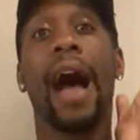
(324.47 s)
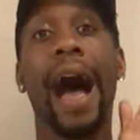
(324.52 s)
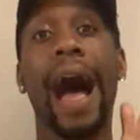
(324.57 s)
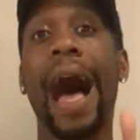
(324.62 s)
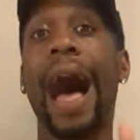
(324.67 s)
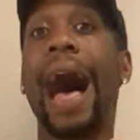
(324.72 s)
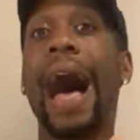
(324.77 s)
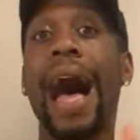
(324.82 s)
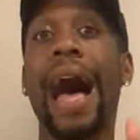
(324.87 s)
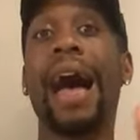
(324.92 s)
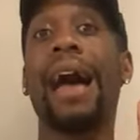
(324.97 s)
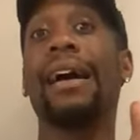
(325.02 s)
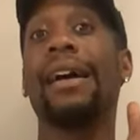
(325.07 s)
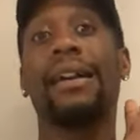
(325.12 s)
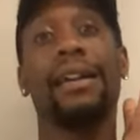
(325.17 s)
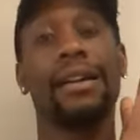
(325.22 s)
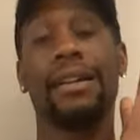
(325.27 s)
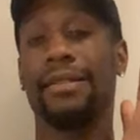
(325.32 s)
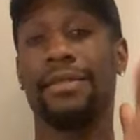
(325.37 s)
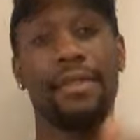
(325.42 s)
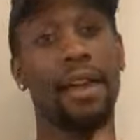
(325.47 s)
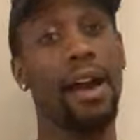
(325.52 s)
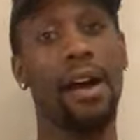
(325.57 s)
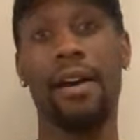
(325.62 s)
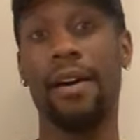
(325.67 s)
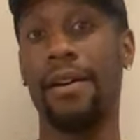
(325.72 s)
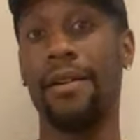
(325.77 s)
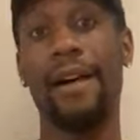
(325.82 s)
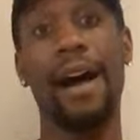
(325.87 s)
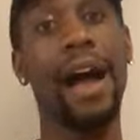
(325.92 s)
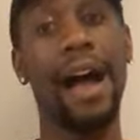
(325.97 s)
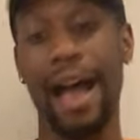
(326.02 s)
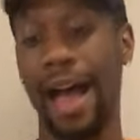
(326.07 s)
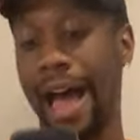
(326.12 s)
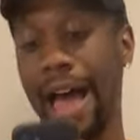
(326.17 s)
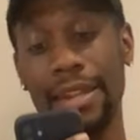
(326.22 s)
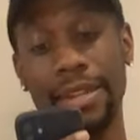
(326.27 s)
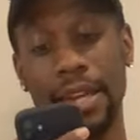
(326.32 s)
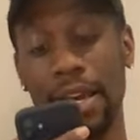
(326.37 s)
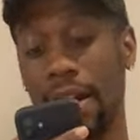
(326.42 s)
I
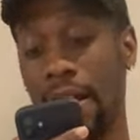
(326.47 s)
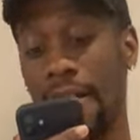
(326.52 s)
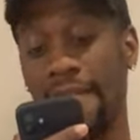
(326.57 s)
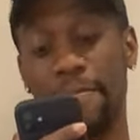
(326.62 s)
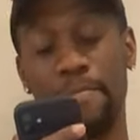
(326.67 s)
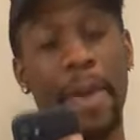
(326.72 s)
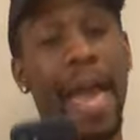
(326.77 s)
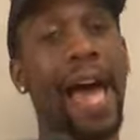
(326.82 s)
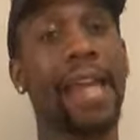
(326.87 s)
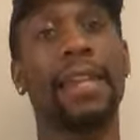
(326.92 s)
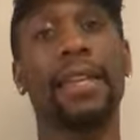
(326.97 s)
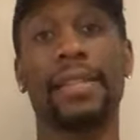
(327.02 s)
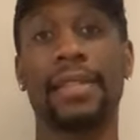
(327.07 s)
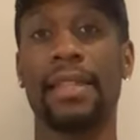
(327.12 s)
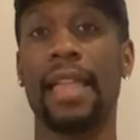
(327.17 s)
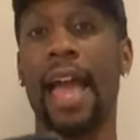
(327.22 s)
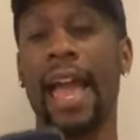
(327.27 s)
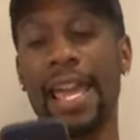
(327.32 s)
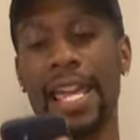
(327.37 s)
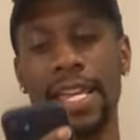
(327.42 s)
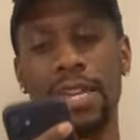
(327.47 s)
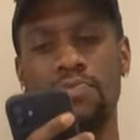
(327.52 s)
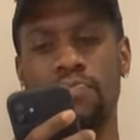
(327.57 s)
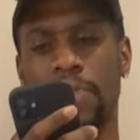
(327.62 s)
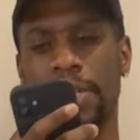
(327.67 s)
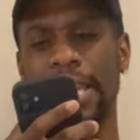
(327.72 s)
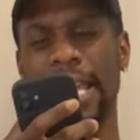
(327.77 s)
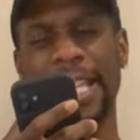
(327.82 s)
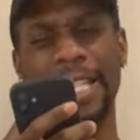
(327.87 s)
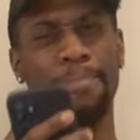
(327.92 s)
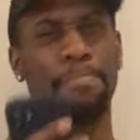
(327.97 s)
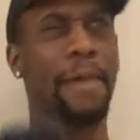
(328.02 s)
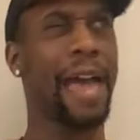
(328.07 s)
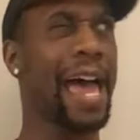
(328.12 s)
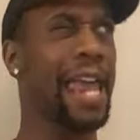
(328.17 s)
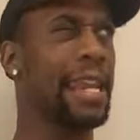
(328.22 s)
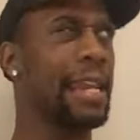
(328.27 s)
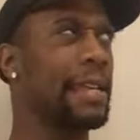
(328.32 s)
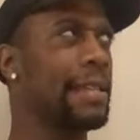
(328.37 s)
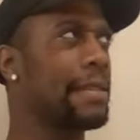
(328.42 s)
love Balance. Now, he released
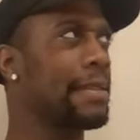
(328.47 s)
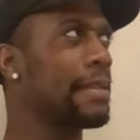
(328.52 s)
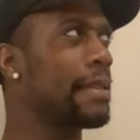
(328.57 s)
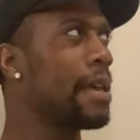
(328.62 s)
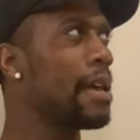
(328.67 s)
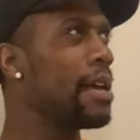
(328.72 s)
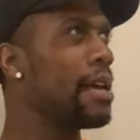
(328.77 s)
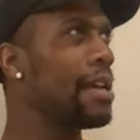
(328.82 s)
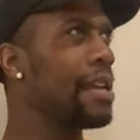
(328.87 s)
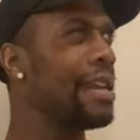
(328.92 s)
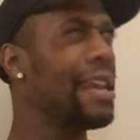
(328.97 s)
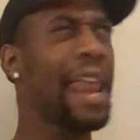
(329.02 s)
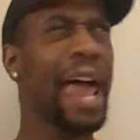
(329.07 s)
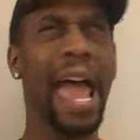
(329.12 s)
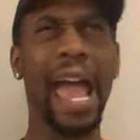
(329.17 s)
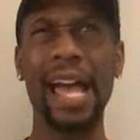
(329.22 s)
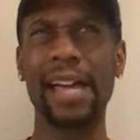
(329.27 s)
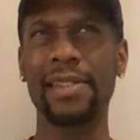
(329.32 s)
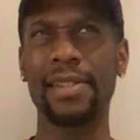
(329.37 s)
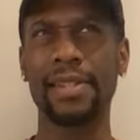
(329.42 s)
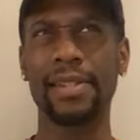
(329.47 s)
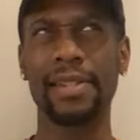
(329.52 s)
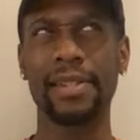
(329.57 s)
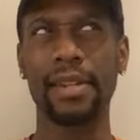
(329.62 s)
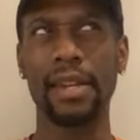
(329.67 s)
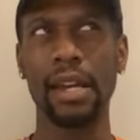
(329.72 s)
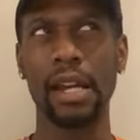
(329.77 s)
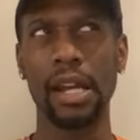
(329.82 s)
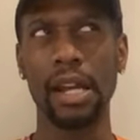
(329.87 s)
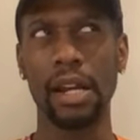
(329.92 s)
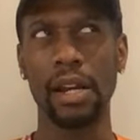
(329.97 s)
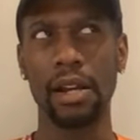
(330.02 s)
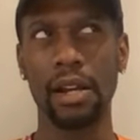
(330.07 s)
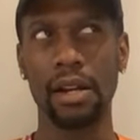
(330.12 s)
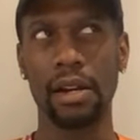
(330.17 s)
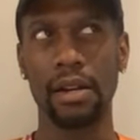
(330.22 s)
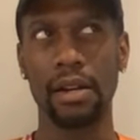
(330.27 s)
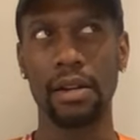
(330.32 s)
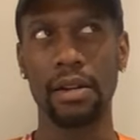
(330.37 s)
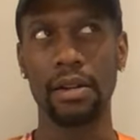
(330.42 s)
Balance last
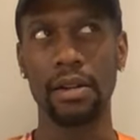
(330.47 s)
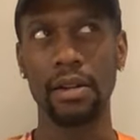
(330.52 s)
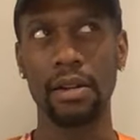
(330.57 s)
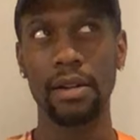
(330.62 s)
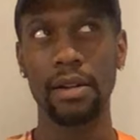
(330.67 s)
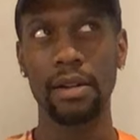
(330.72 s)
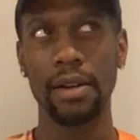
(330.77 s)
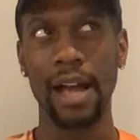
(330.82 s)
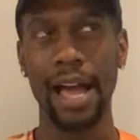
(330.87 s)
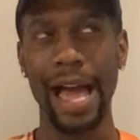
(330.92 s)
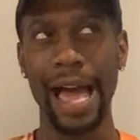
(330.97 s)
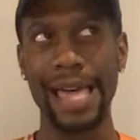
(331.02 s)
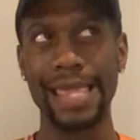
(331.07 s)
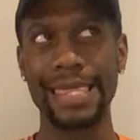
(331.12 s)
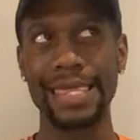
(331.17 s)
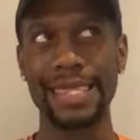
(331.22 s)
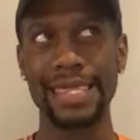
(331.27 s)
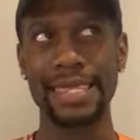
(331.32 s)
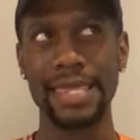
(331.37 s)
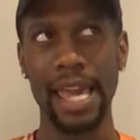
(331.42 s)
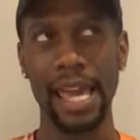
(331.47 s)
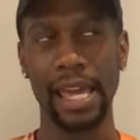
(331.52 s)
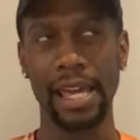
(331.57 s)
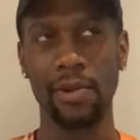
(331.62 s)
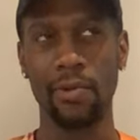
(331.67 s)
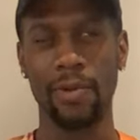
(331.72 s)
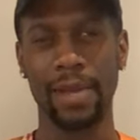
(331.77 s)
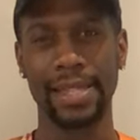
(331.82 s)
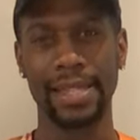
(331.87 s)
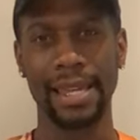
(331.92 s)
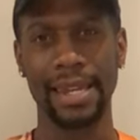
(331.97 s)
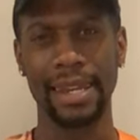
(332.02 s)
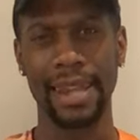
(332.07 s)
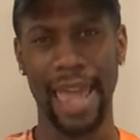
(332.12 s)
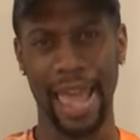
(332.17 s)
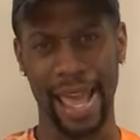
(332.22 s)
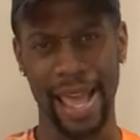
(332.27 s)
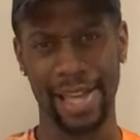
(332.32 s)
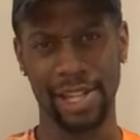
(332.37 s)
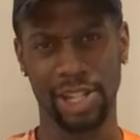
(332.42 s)
year, I think. Was it
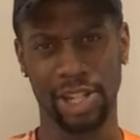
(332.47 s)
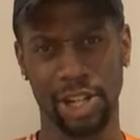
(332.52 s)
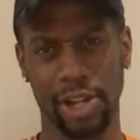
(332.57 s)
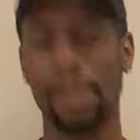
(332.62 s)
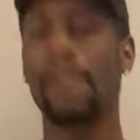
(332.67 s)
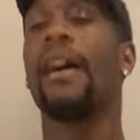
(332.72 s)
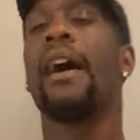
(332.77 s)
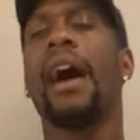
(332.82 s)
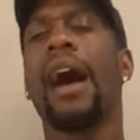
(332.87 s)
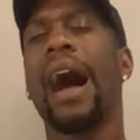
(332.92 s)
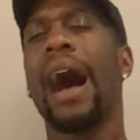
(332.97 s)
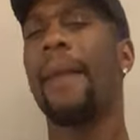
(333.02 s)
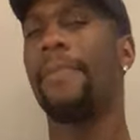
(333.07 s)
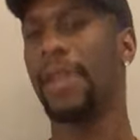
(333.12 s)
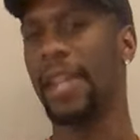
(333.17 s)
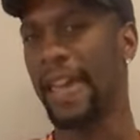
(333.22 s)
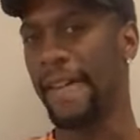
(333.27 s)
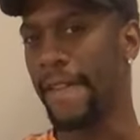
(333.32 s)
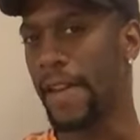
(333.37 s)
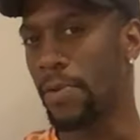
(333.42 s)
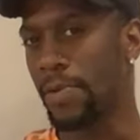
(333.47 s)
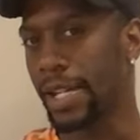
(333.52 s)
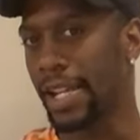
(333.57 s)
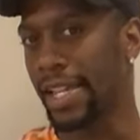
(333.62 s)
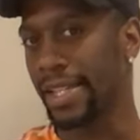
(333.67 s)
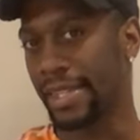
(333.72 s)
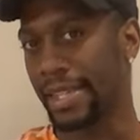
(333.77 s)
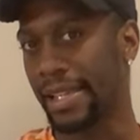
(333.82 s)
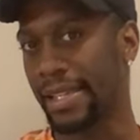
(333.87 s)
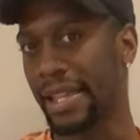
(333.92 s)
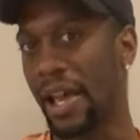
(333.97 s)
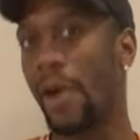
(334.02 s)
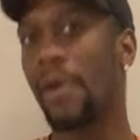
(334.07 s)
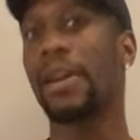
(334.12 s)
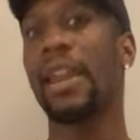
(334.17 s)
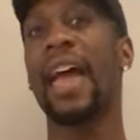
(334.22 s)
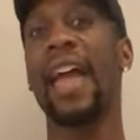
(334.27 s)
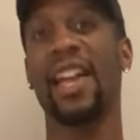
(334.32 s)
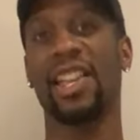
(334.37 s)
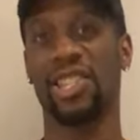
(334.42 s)
last year? I believe he released this song
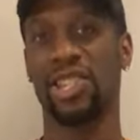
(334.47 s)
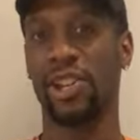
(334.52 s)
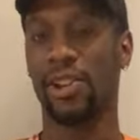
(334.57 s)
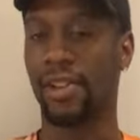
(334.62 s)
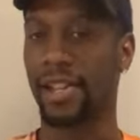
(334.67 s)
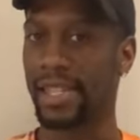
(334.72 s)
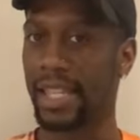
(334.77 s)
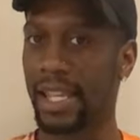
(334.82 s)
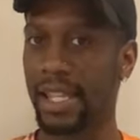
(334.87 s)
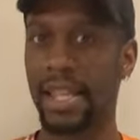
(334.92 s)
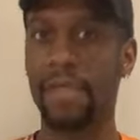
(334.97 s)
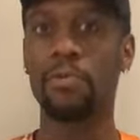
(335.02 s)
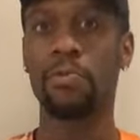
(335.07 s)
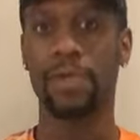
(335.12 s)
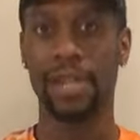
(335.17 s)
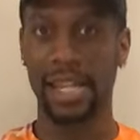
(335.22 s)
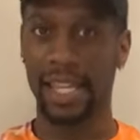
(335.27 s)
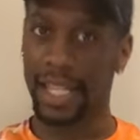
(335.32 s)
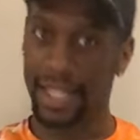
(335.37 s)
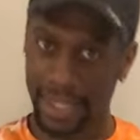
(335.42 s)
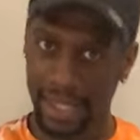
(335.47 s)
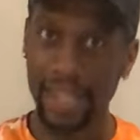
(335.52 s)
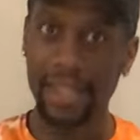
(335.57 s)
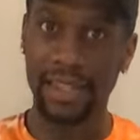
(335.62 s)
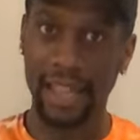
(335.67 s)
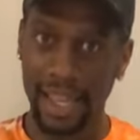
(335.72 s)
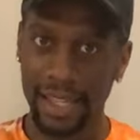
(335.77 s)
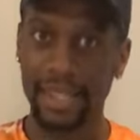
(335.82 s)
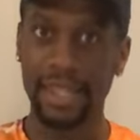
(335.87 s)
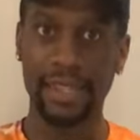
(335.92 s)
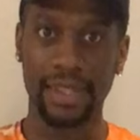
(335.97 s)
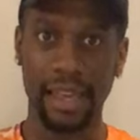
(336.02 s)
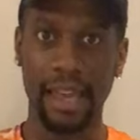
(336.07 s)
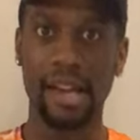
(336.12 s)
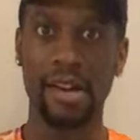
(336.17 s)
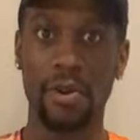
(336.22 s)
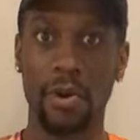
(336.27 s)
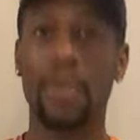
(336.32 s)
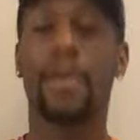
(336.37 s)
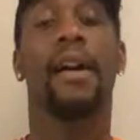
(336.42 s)
last year because he released this as a
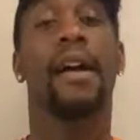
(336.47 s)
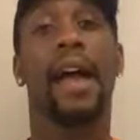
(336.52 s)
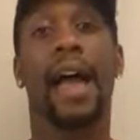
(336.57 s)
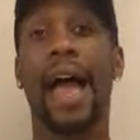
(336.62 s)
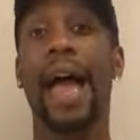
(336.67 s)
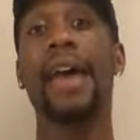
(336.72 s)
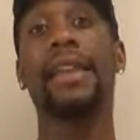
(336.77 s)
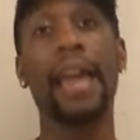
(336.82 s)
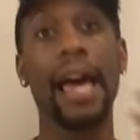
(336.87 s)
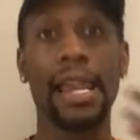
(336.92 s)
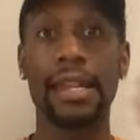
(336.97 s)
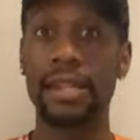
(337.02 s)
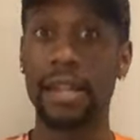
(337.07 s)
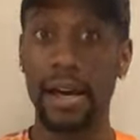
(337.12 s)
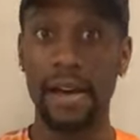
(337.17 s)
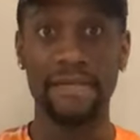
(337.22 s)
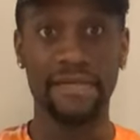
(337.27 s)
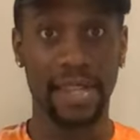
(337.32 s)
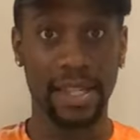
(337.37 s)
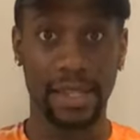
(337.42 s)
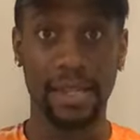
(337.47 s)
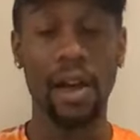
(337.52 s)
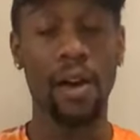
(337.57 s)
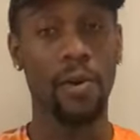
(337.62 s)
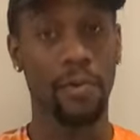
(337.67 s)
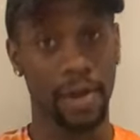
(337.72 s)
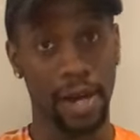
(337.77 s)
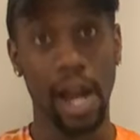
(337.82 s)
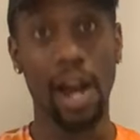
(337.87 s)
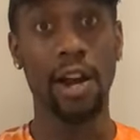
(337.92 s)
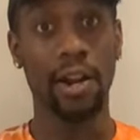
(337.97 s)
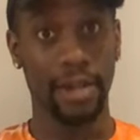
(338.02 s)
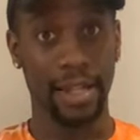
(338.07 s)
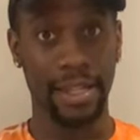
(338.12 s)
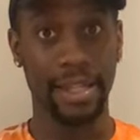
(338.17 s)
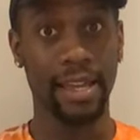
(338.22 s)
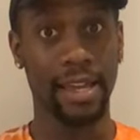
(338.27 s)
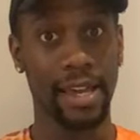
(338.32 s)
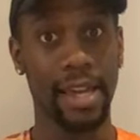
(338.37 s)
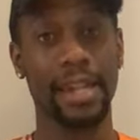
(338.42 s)
single. And I loved the song when I heard it
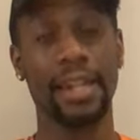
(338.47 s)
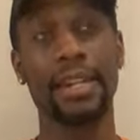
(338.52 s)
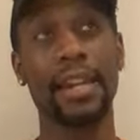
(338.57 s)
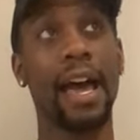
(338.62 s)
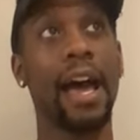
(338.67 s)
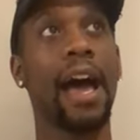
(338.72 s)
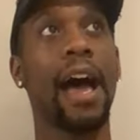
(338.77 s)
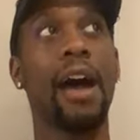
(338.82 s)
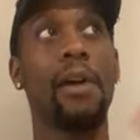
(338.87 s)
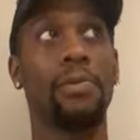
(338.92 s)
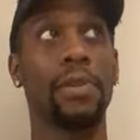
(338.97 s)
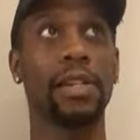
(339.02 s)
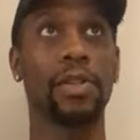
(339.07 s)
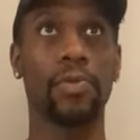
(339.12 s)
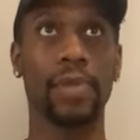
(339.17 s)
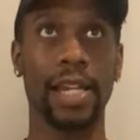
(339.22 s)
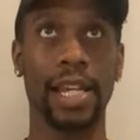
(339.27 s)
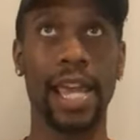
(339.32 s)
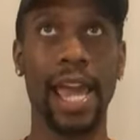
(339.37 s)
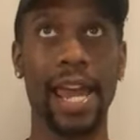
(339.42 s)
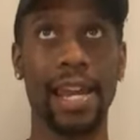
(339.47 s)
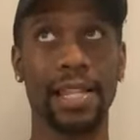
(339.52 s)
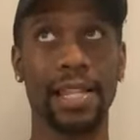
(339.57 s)
then, and I really, really got